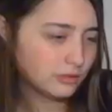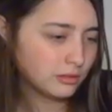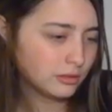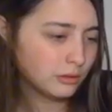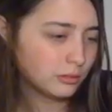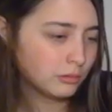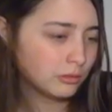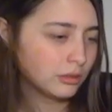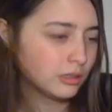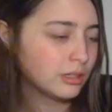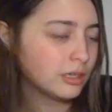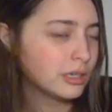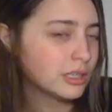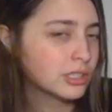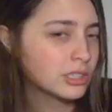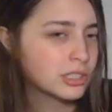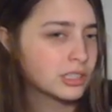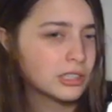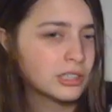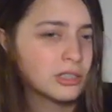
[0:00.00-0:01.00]
Oh
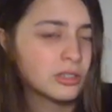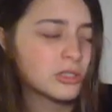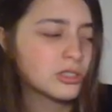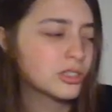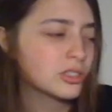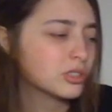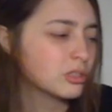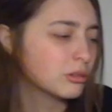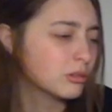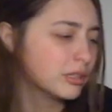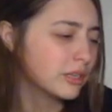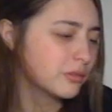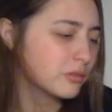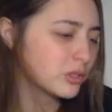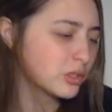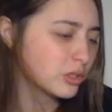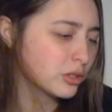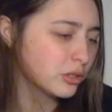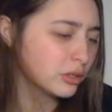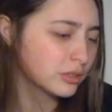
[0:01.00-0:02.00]
gosh, they all just don't have
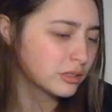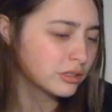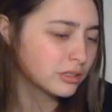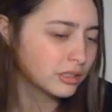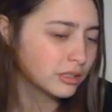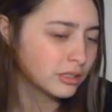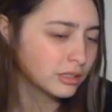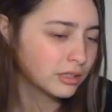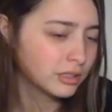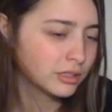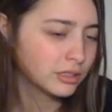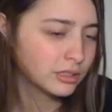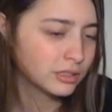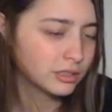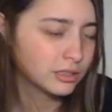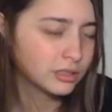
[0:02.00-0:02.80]
shirts on.